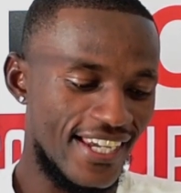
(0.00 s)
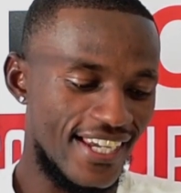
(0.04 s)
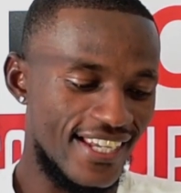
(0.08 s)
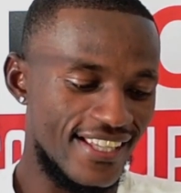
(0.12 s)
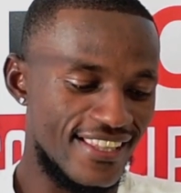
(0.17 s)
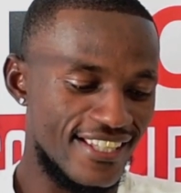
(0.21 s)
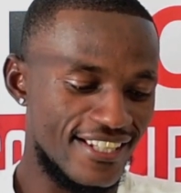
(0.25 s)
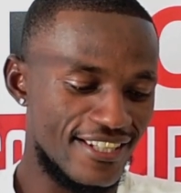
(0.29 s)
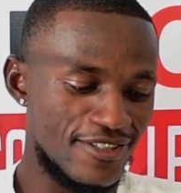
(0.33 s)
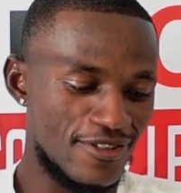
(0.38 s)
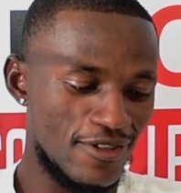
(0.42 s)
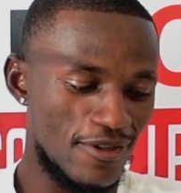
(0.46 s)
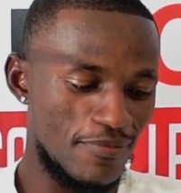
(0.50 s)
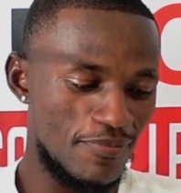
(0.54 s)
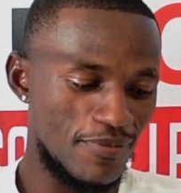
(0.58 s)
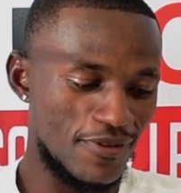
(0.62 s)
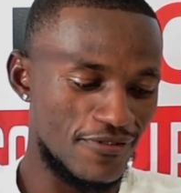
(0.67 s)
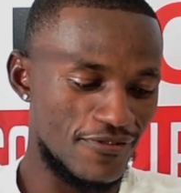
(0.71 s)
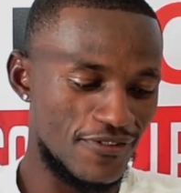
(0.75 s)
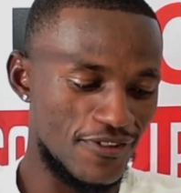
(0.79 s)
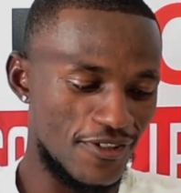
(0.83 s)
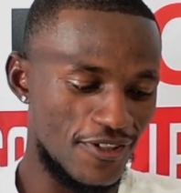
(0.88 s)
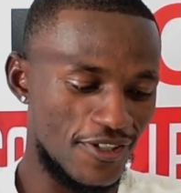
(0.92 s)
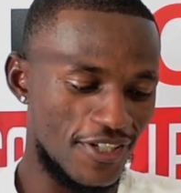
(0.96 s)
At the top
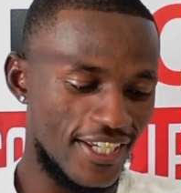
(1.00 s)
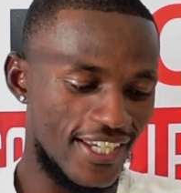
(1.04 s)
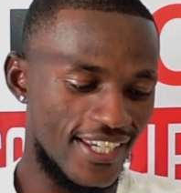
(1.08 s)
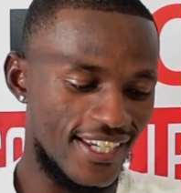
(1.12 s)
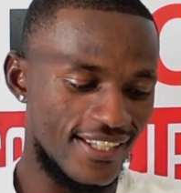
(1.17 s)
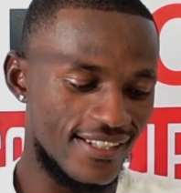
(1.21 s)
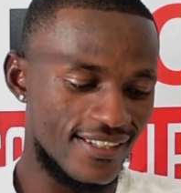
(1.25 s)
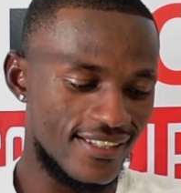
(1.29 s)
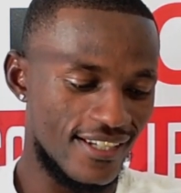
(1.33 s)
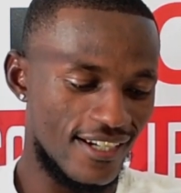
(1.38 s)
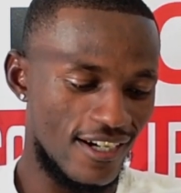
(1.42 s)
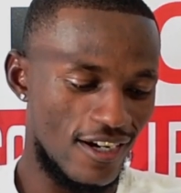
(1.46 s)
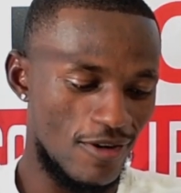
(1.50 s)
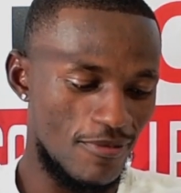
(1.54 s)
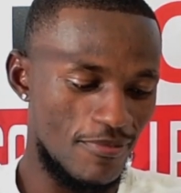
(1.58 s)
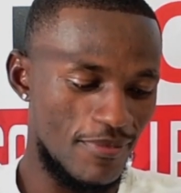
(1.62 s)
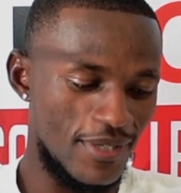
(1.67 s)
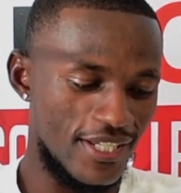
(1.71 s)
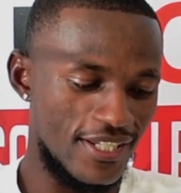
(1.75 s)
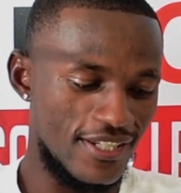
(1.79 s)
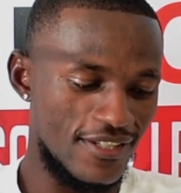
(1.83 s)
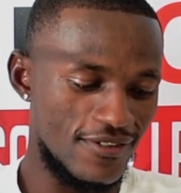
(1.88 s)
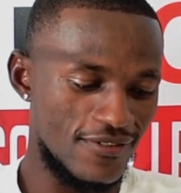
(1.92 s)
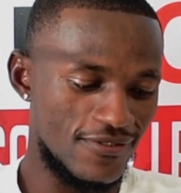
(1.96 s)
of your head, how
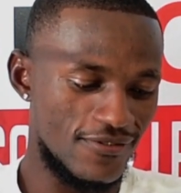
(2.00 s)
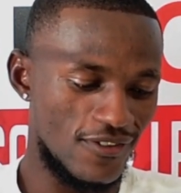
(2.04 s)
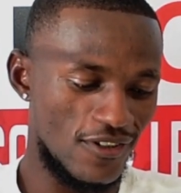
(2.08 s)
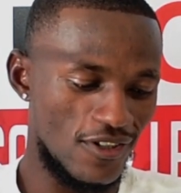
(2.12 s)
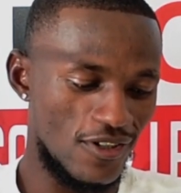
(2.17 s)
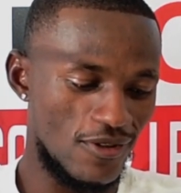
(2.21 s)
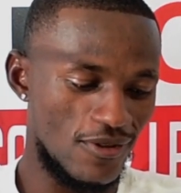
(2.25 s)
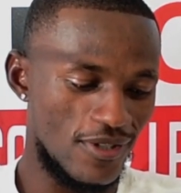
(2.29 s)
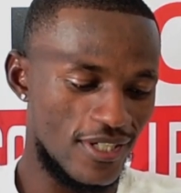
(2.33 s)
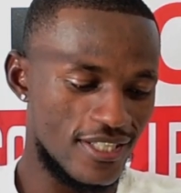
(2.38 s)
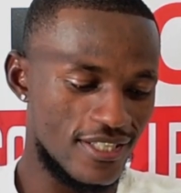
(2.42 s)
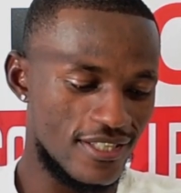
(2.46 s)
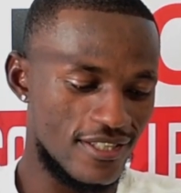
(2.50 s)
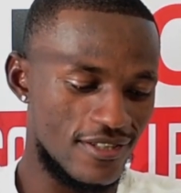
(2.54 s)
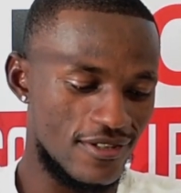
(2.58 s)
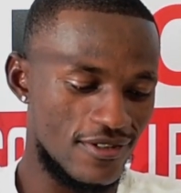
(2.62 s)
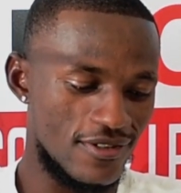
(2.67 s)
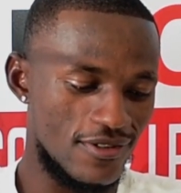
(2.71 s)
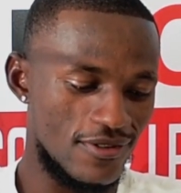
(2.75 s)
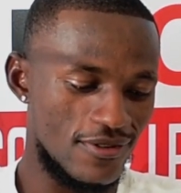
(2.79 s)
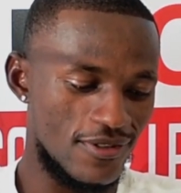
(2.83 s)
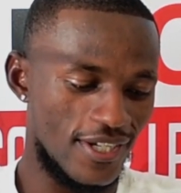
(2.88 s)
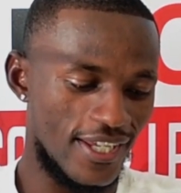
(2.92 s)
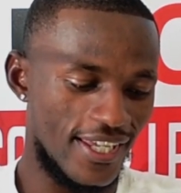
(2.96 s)
many followers do
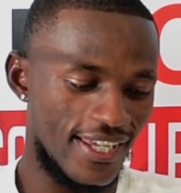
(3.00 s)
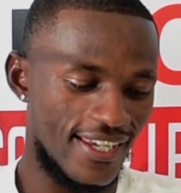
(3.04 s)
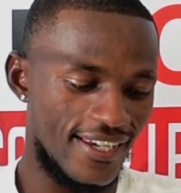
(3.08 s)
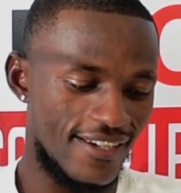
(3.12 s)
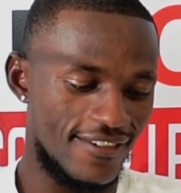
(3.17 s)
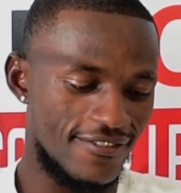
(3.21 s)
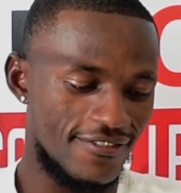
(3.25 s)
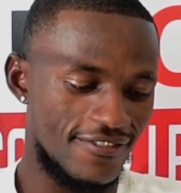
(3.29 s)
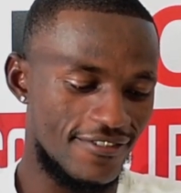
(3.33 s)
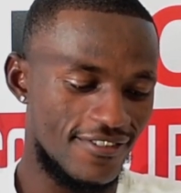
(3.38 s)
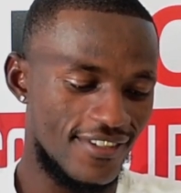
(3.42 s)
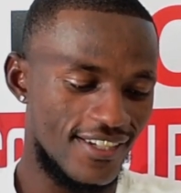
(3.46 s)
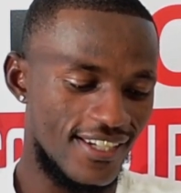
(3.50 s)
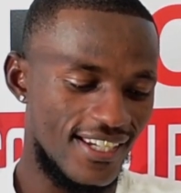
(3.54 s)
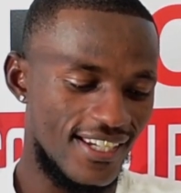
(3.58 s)
you have?